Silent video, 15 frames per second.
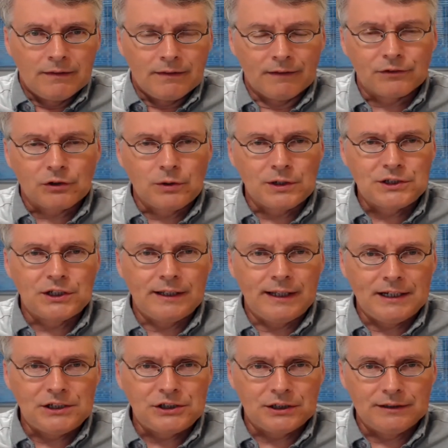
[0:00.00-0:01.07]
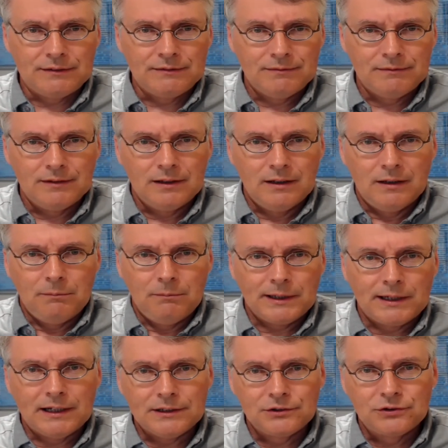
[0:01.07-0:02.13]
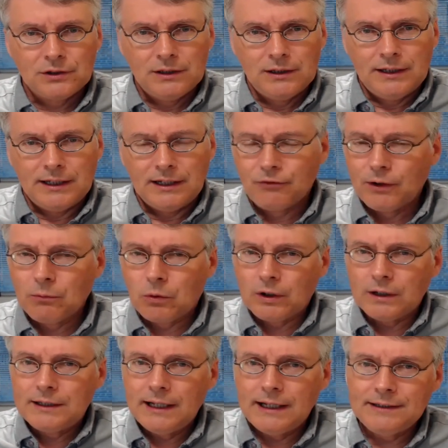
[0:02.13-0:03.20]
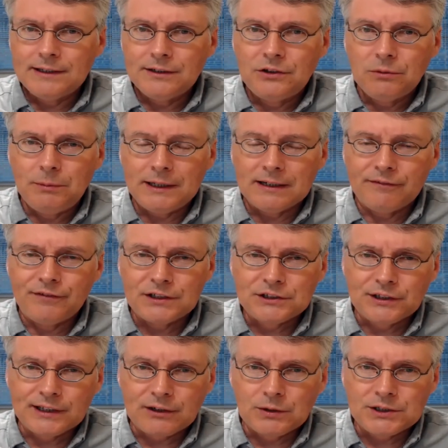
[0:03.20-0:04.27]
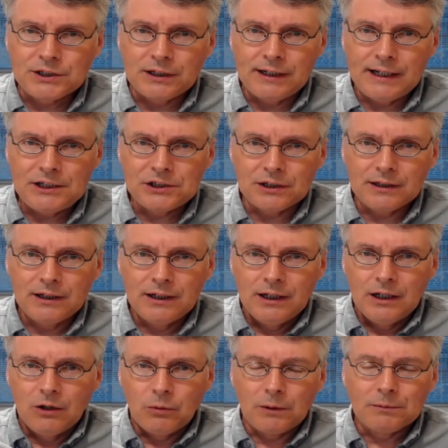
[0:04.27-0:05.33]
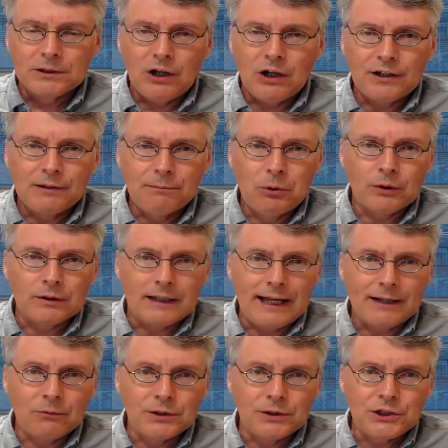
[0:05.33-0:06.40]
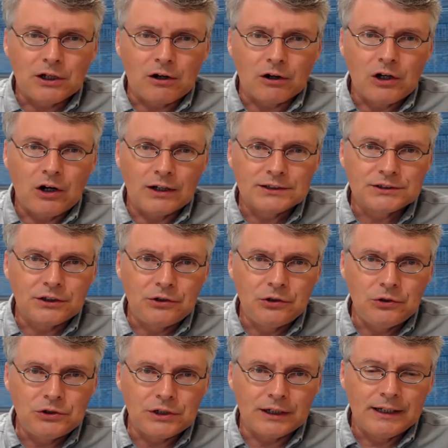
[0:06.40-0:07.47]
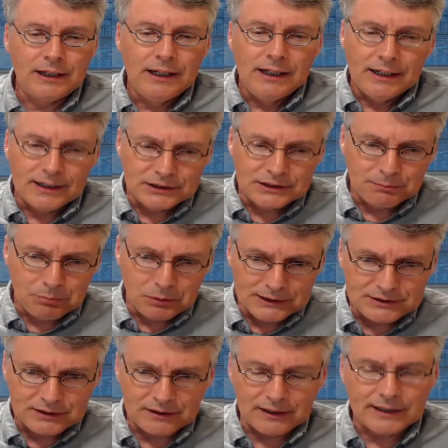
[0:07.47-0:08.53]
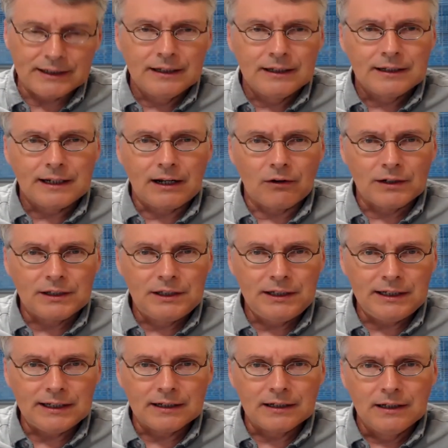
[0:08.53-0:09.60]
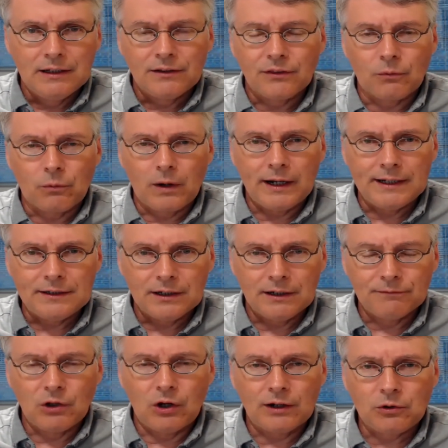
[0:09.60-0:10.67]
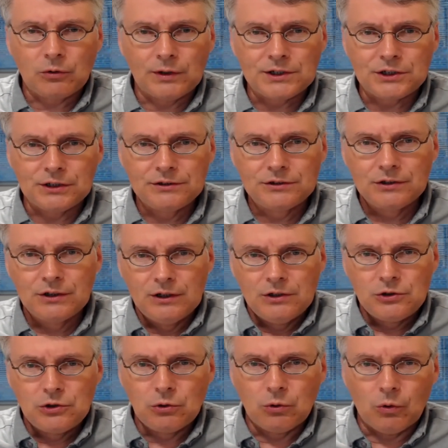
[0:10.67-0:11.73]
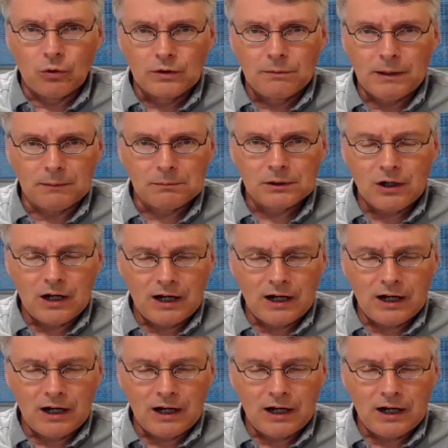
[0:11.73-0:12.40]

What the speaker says: of the Christian nation, because if we were intended to be an officially Christian nation, we would not have put language in our Constitution explicitly guaranteeing the right of non-Christians to hold public